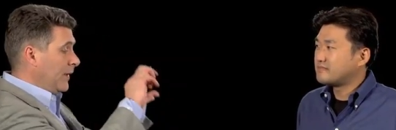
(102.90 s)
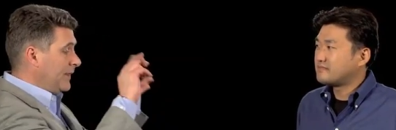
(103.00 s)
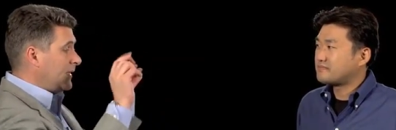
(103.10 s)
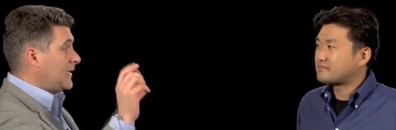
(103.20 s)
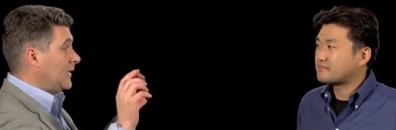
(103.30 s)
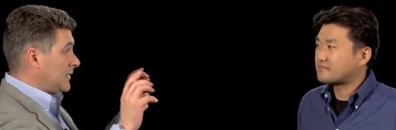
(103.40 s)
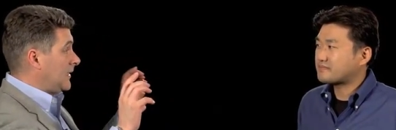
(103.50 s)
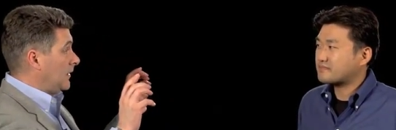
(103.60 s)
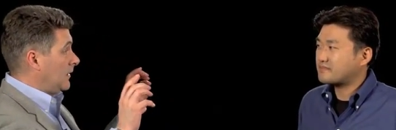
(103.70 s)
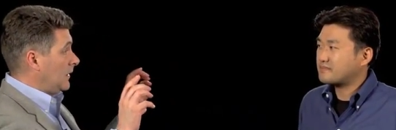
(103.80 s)
Speaker 1: with the density you
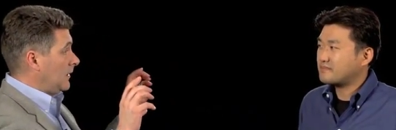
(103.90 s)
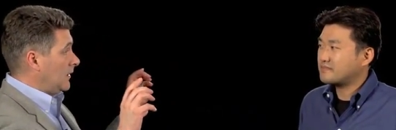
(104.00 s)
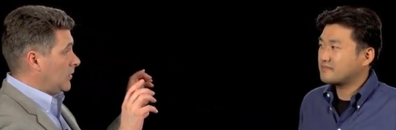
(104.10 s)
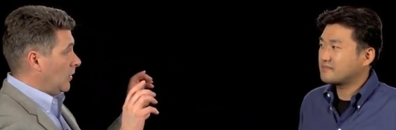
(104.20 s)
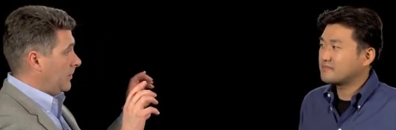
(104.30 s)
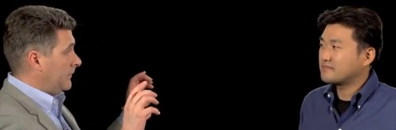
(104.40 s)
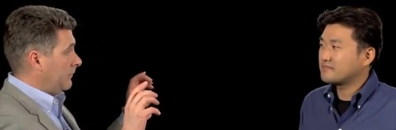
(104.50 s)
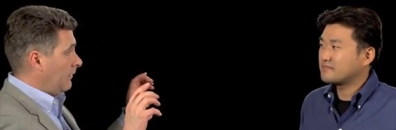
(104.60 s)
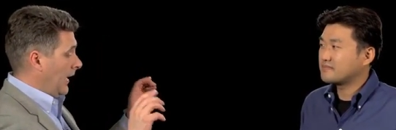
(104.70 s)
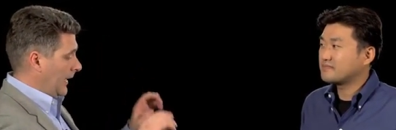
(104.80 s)
need at the top of the
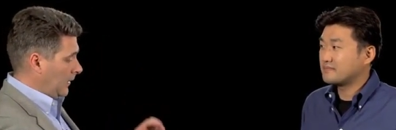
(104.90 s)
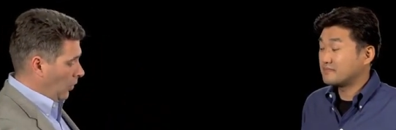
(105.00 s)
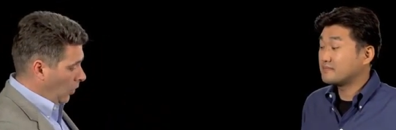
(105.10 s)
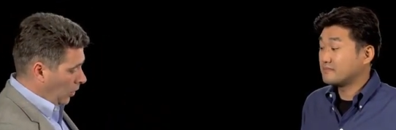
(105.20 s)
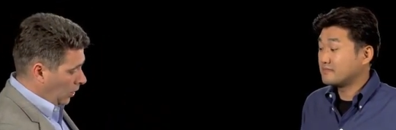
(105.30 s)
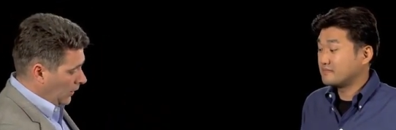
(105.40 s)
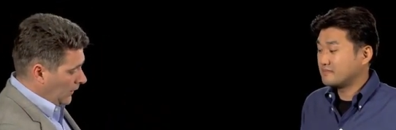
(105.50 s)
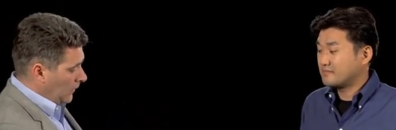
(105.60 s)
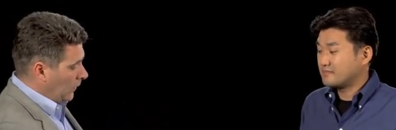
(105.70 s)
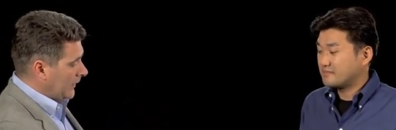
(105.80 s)
rack, or
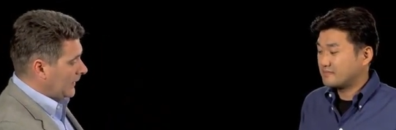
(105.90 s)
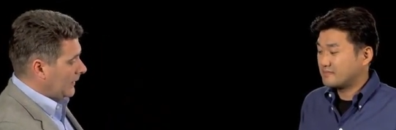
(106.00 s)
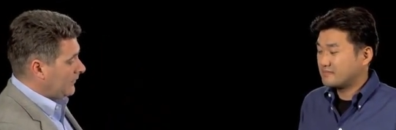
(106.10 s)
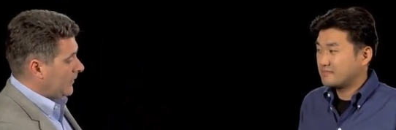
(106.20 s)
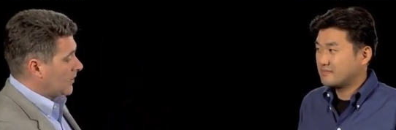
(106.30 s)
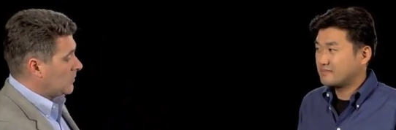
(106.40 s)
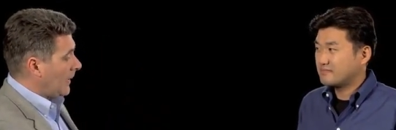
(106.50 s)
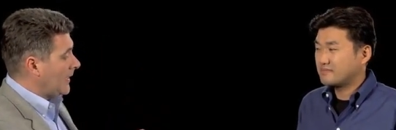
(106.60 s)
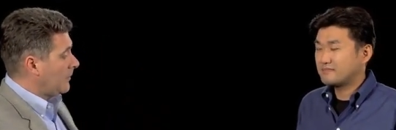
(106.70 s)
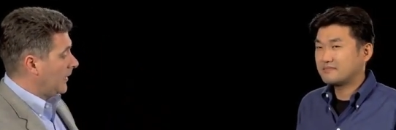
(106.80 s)
we can give you the
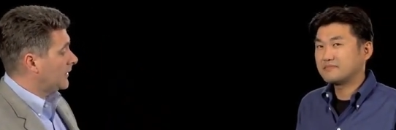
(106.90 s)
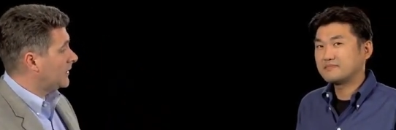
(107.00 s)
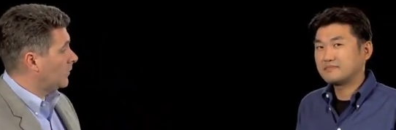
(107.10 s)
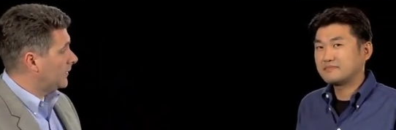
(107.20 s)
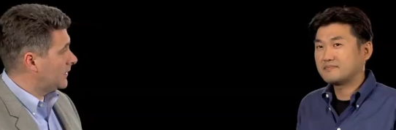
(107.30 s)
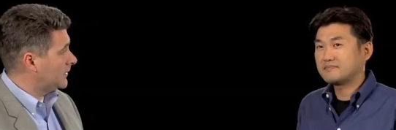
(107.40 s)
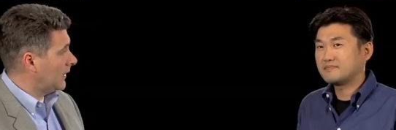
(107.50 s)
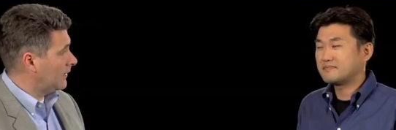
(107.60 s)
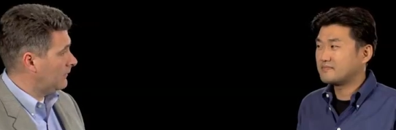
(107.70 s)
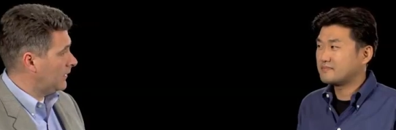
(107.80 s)
expandability with the
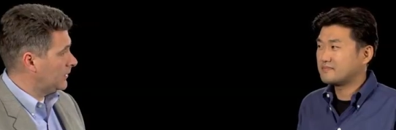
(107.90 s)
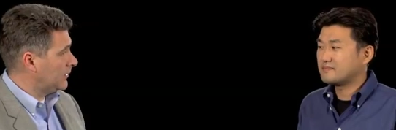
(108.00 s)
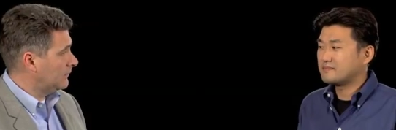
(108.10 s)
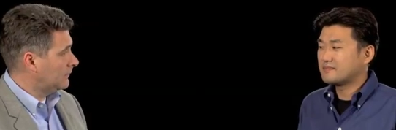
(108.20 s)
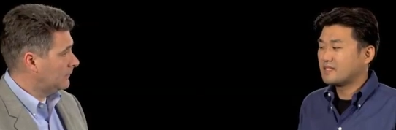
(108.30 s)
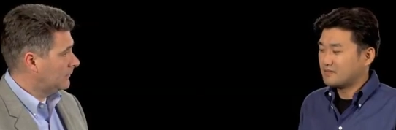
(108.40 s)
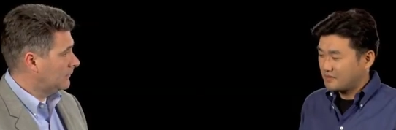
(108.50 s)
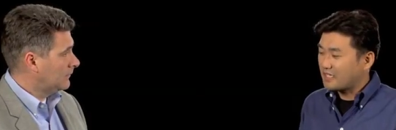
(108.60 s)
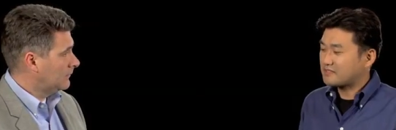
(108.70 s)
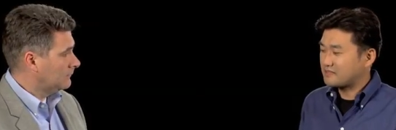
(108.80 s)
second version.
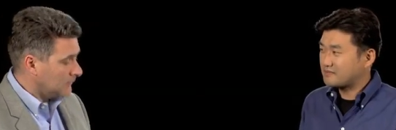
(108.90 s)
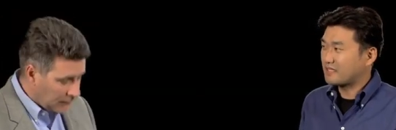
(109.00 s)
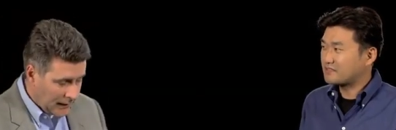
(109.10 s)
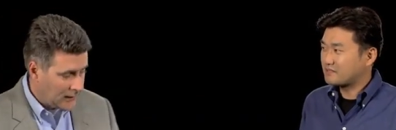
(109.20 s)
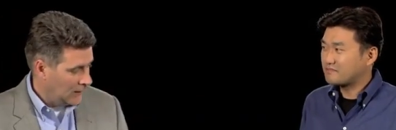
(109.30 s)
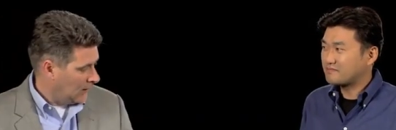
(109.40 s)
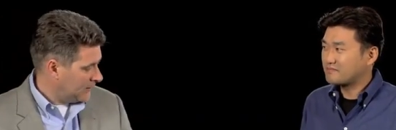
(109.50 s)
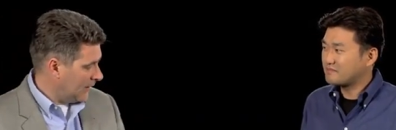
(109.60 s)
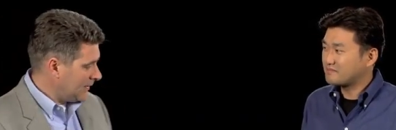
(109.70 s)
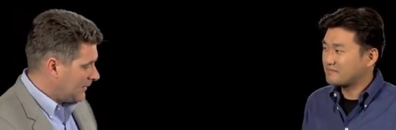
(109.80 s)
Yes. Okay. So
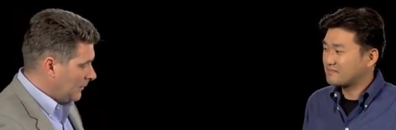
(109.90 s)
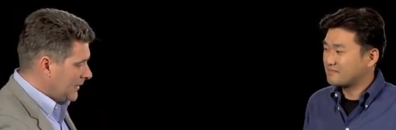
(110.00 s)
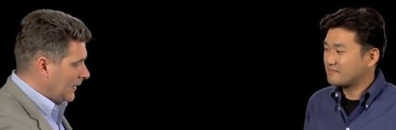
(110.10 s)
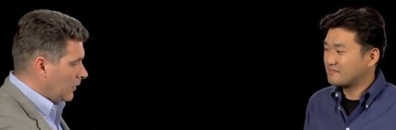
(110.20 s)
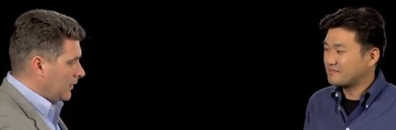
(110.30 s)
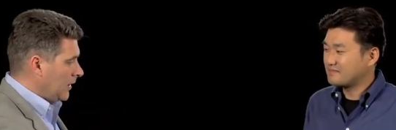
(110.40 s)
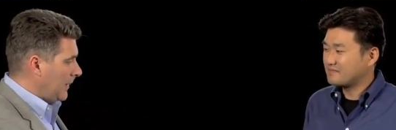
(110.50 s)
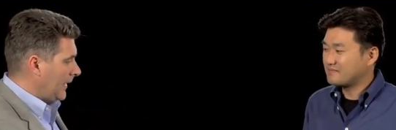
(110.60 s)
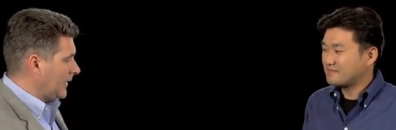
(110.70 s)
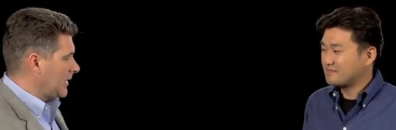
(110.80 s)
let's can we take a look at the
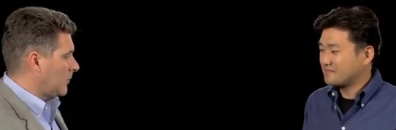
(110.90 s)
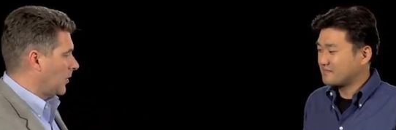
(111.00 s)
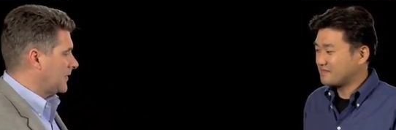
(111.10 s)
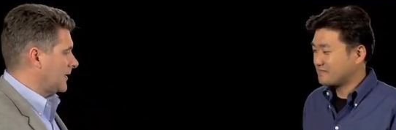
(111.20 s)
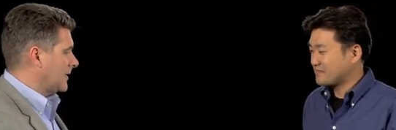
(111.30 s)
back of these boxes?